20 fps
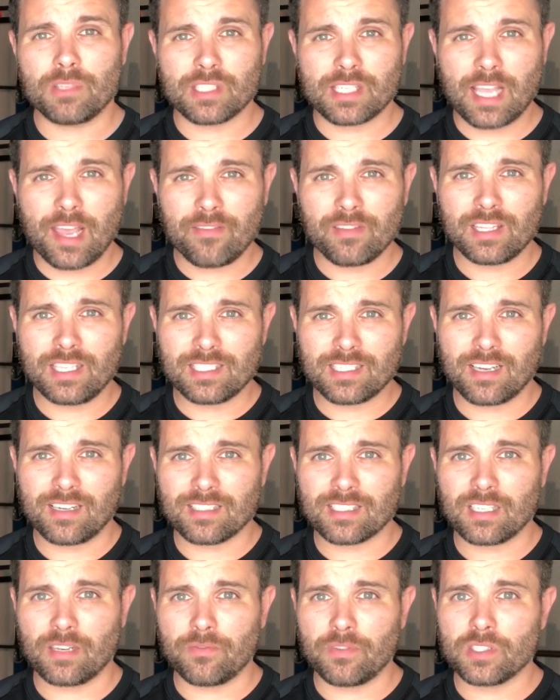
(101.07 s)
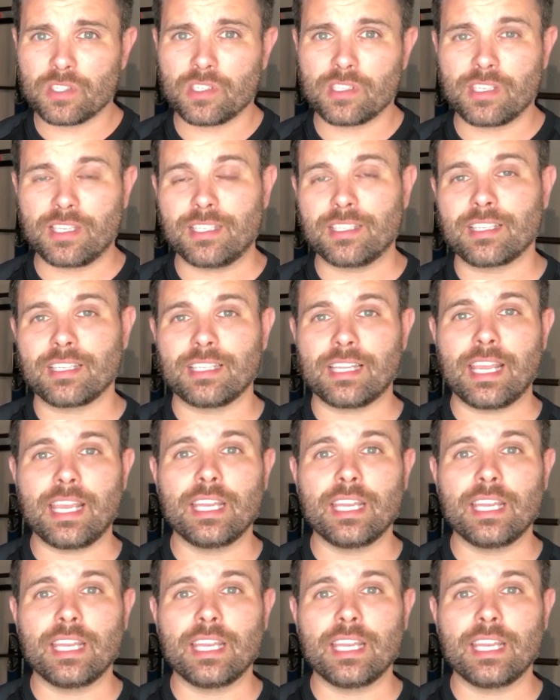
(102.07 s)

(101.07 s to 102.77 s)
just having these constant deficiencies can